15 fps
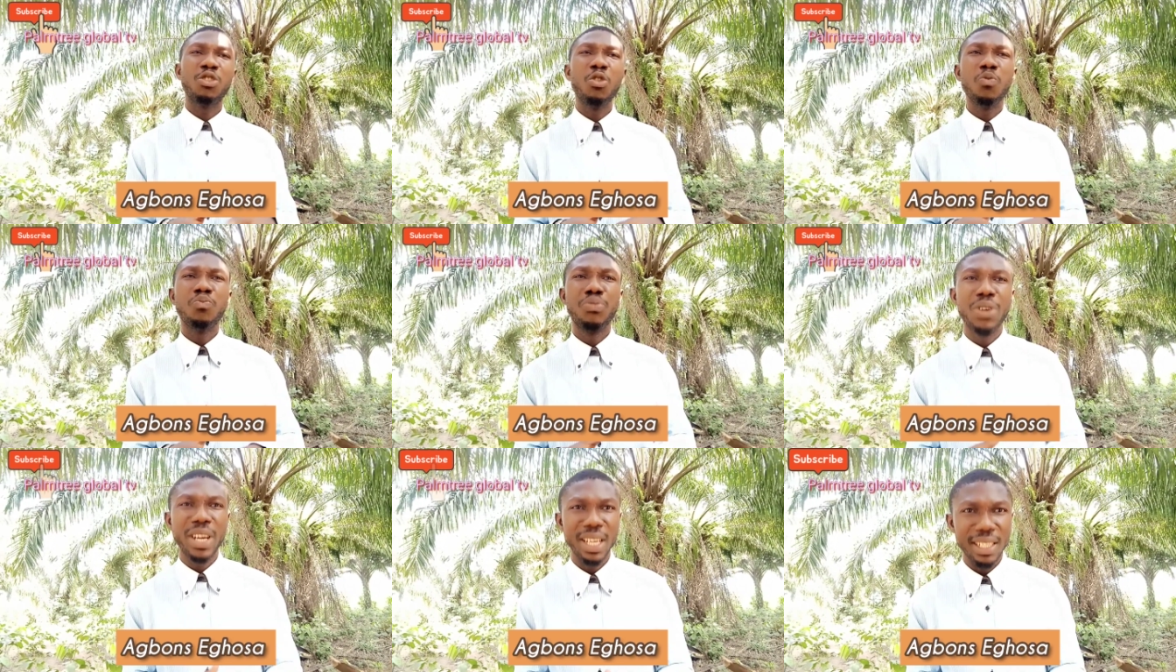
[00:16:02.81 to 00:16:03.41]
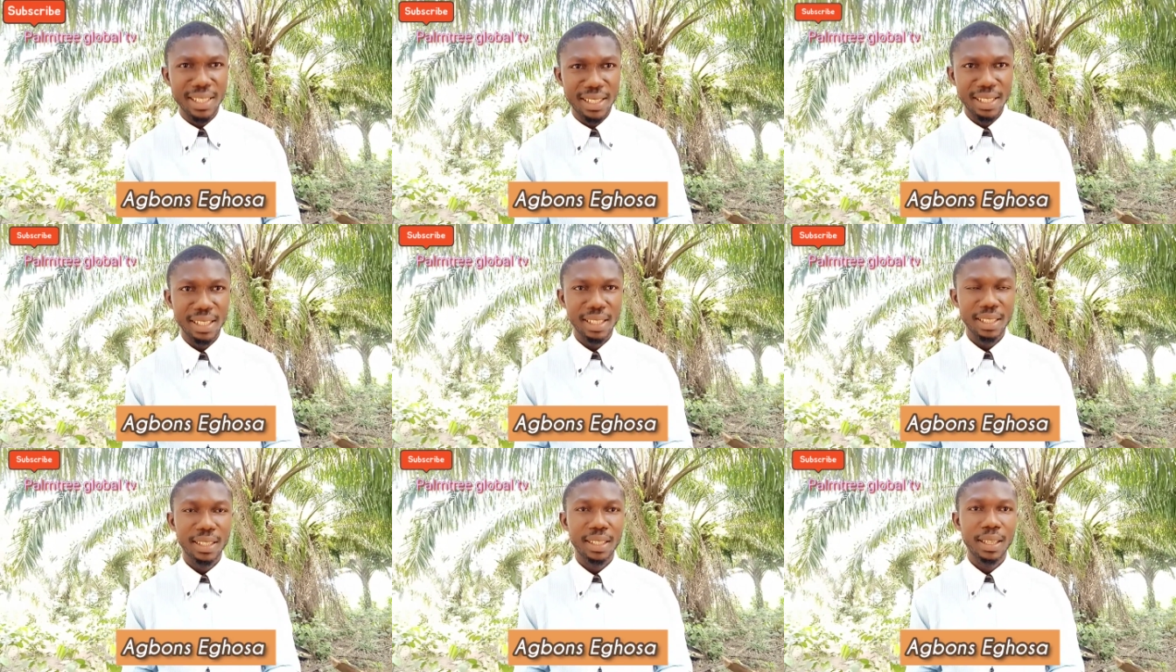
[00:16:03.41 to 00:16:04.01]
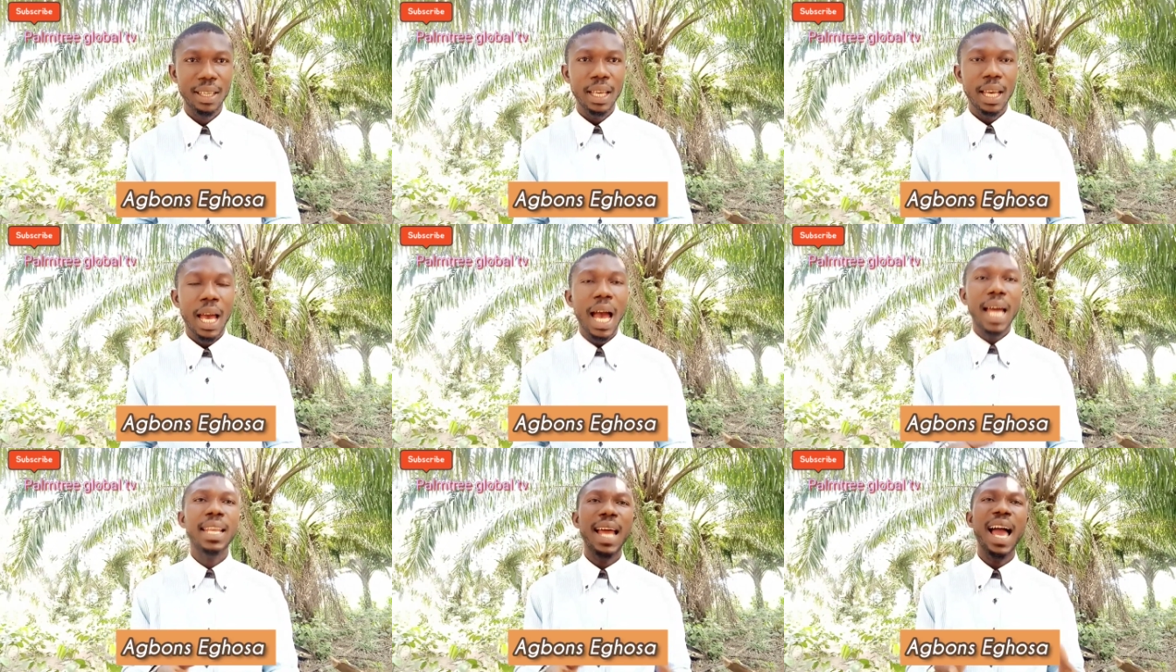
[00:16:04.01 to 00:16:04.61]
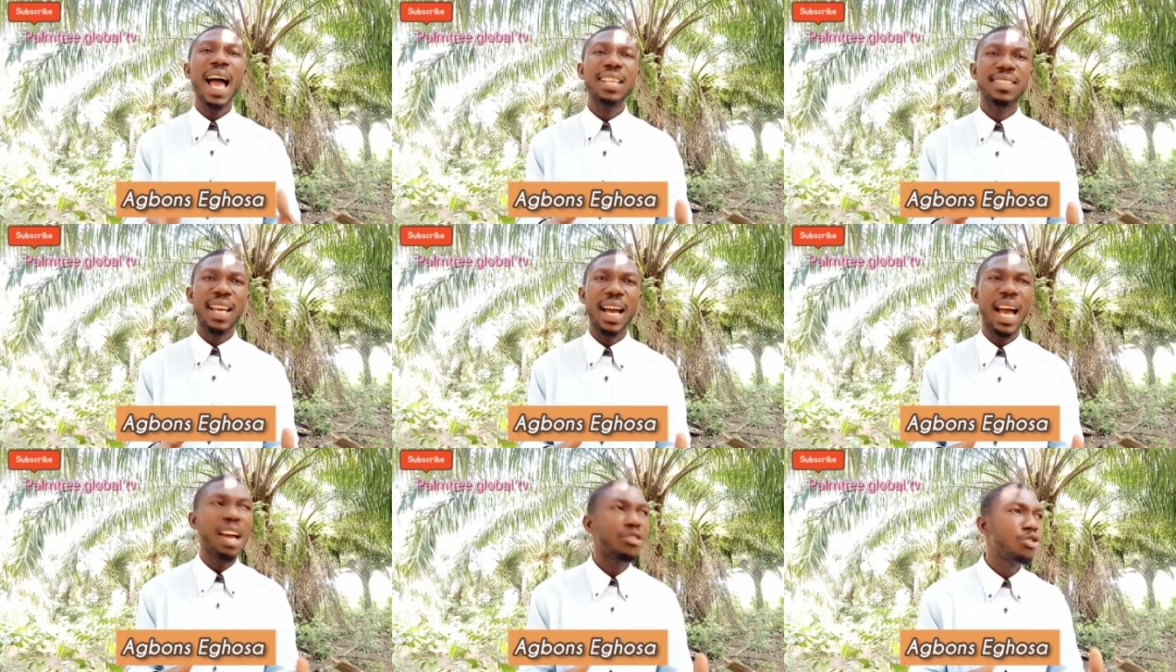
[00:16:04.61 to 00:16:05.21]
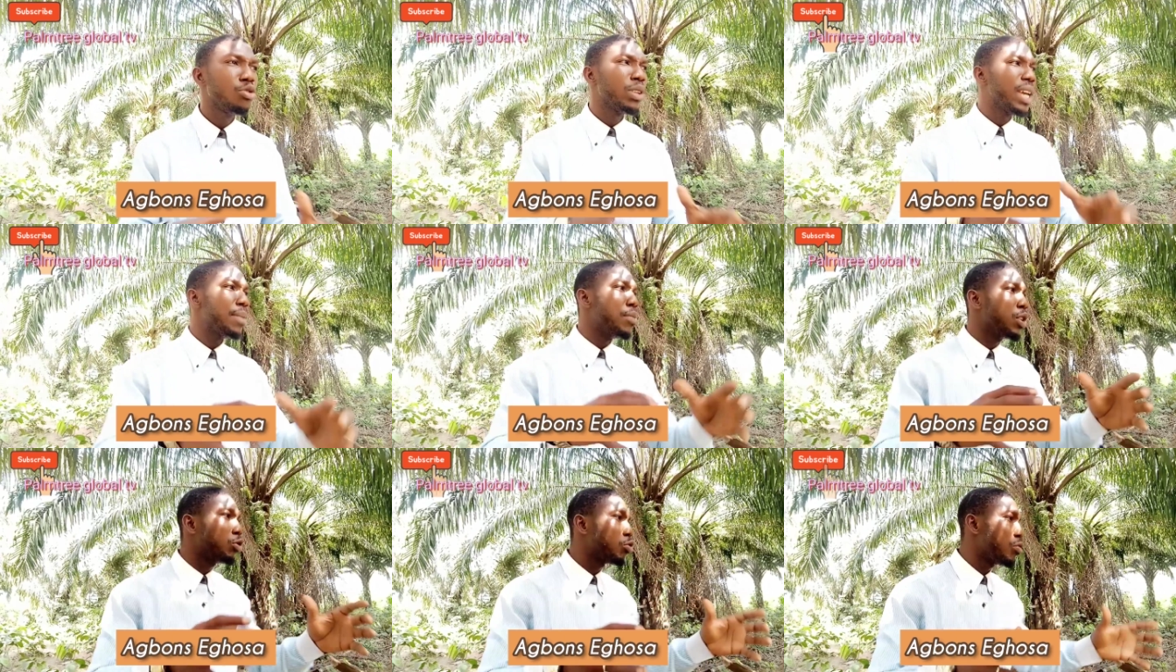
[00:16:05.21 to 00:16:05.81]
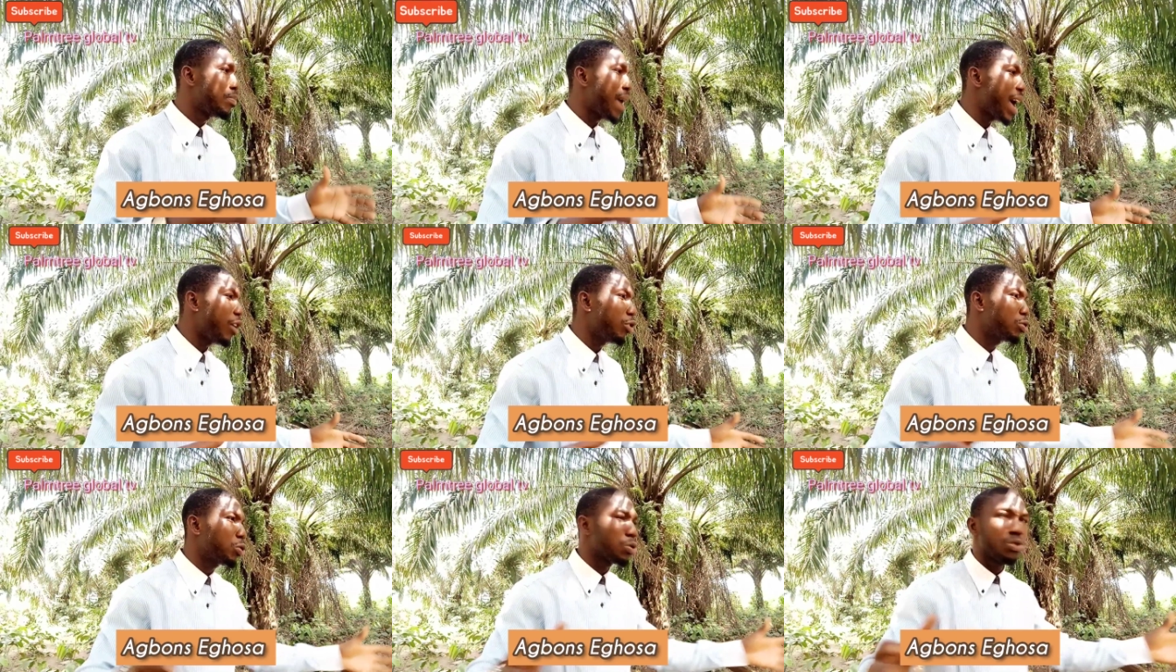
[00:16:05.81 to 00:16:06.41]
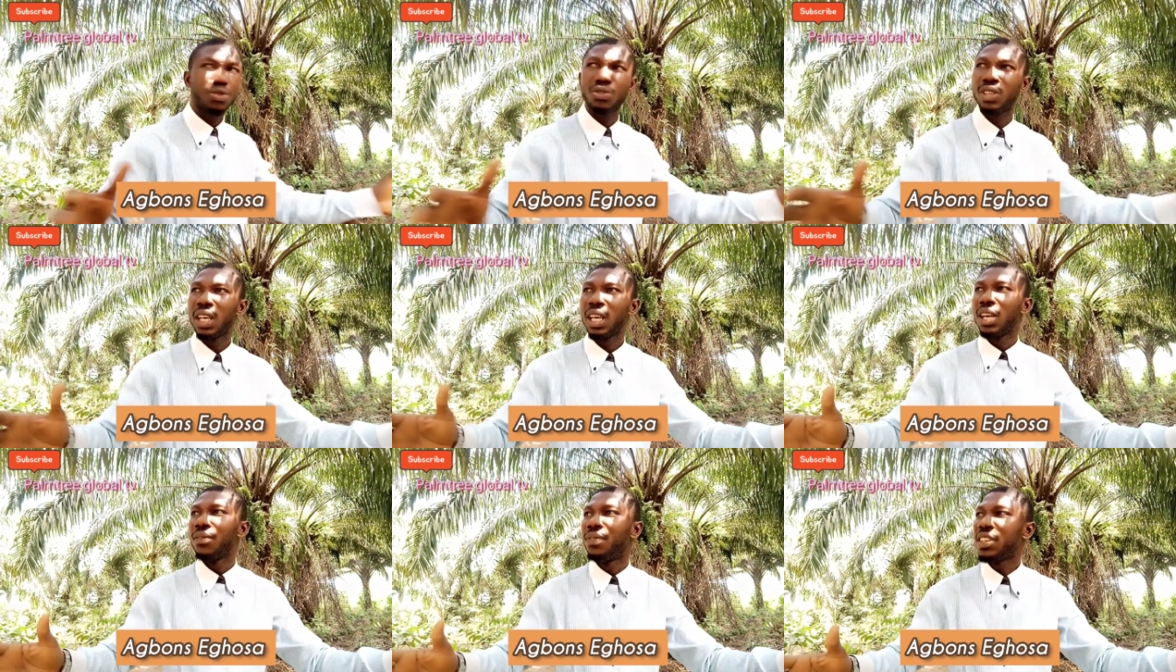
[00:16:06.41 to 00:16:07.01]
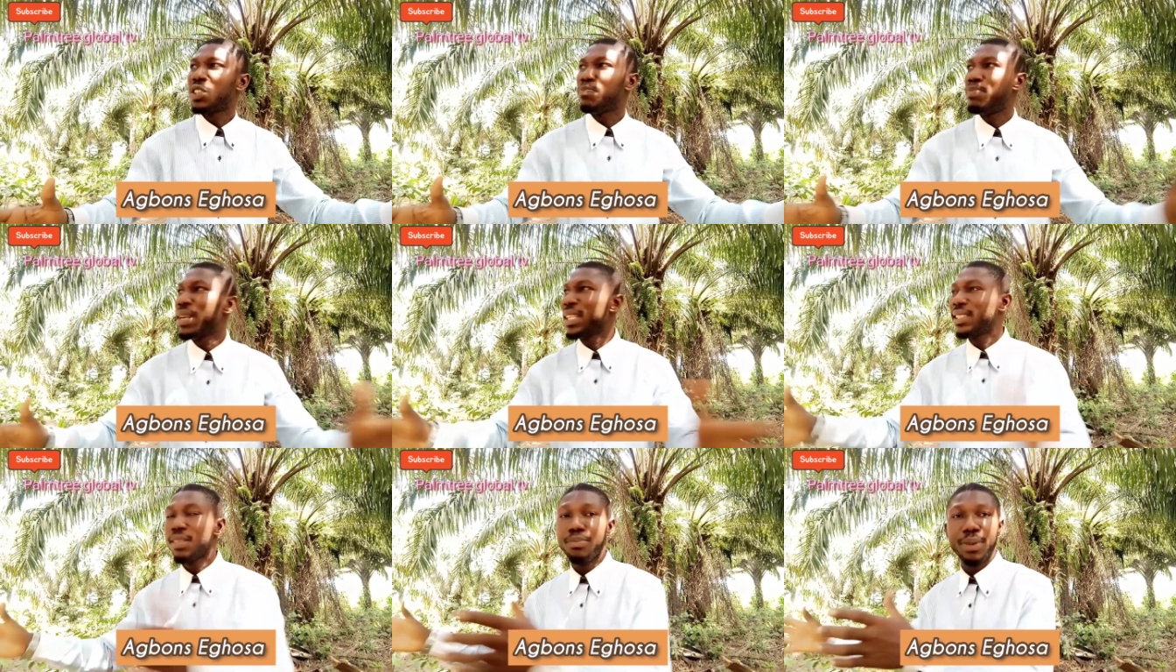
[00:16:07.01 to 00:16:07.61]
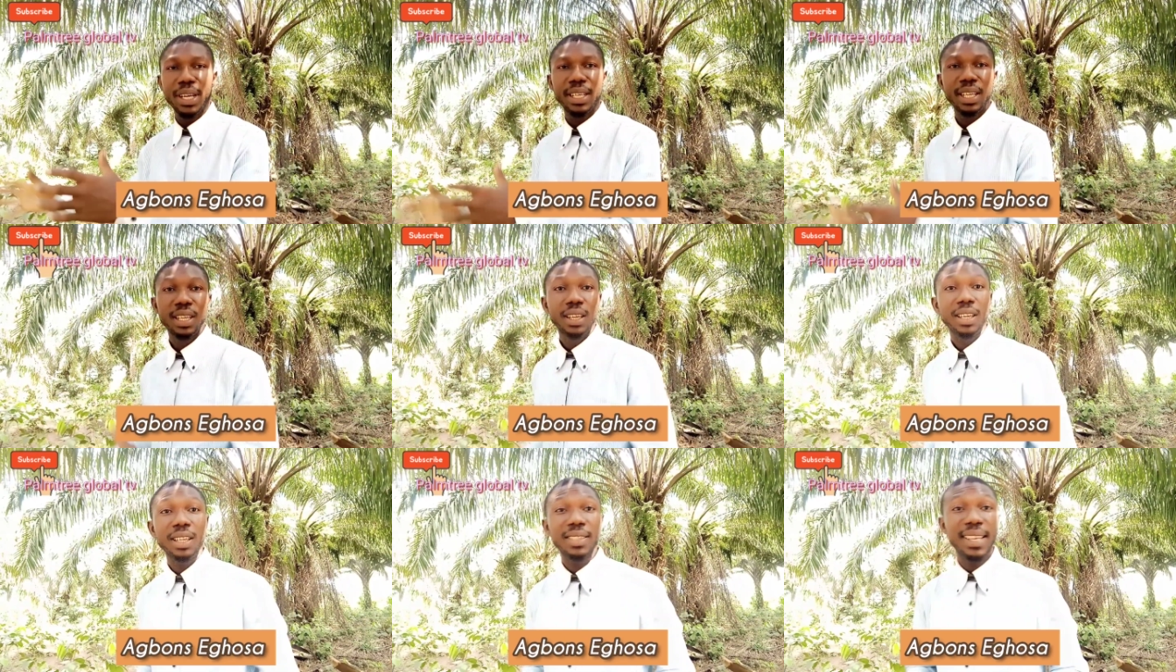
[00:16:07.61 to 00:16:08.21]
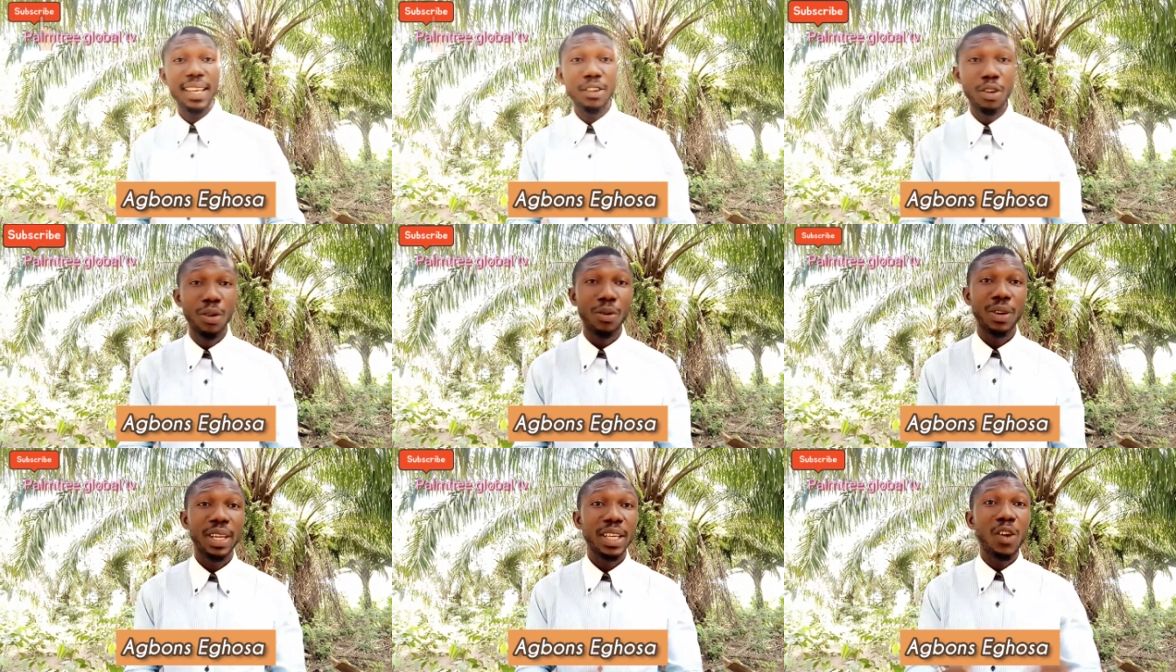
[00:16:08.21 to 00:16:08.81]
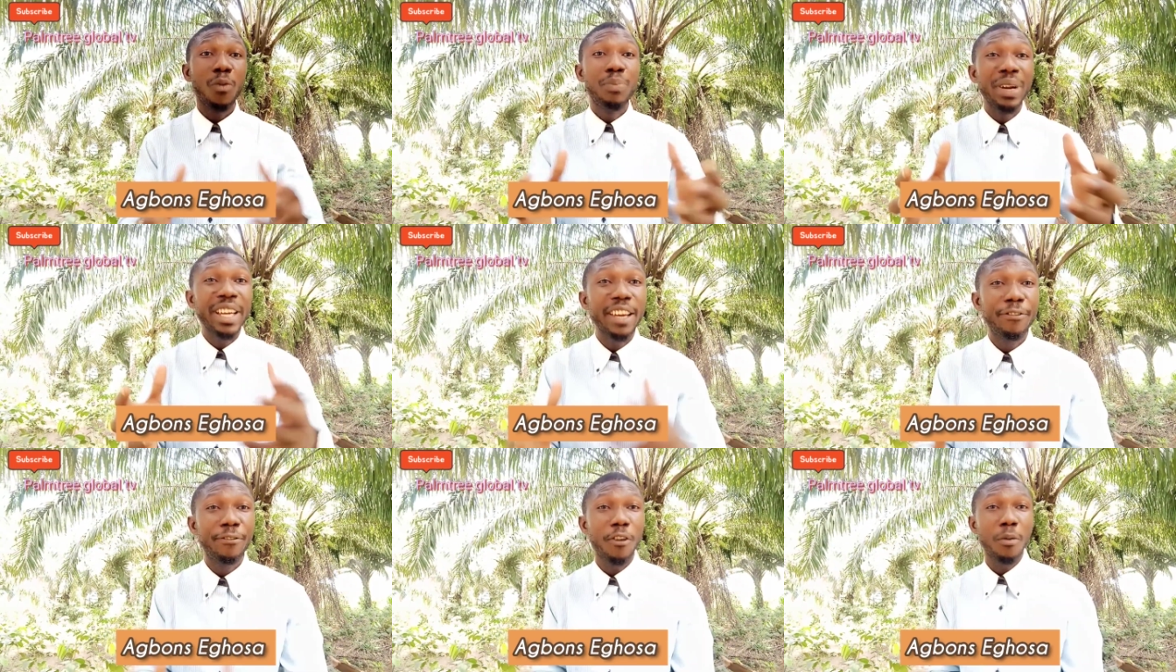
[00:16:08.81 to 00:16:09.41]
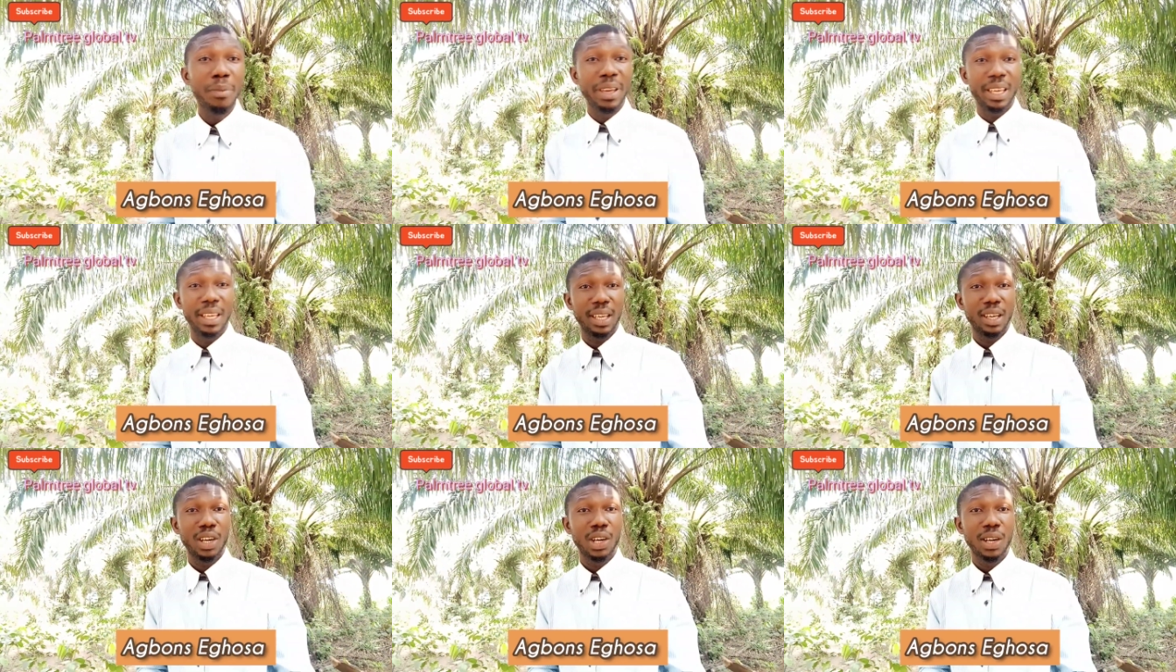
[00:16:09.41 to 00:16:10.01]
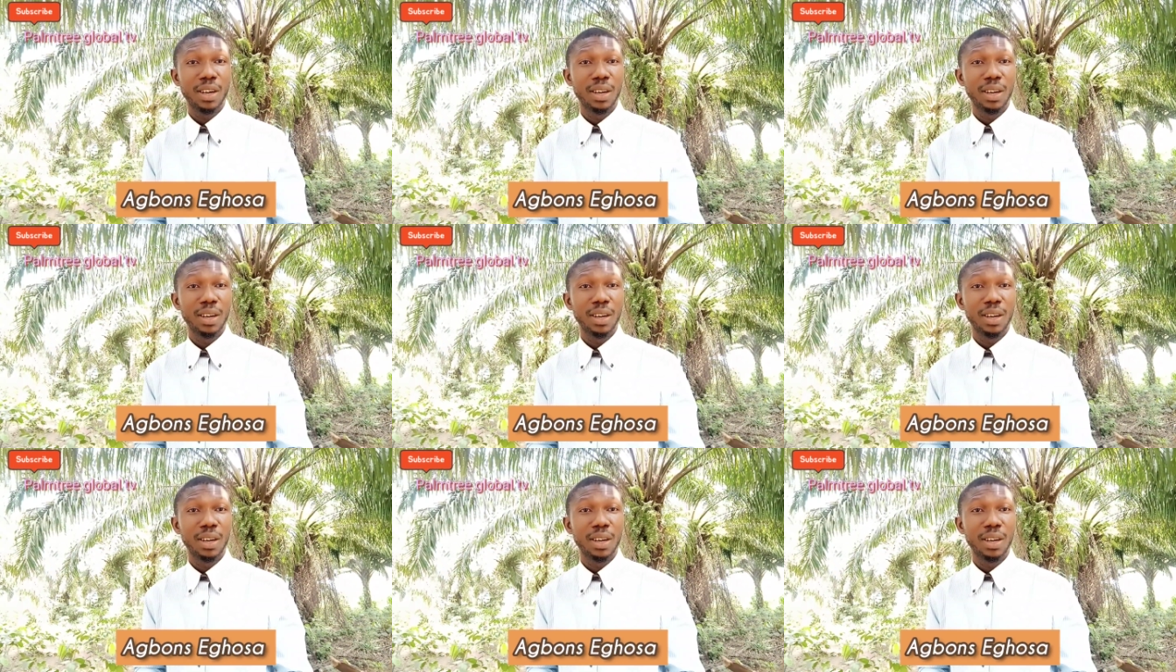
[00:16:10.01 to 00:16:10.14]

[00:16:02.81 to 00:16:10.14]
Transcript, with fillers: Akara. This person, what, look at what she, she's doing. She says Akara. She include um, um,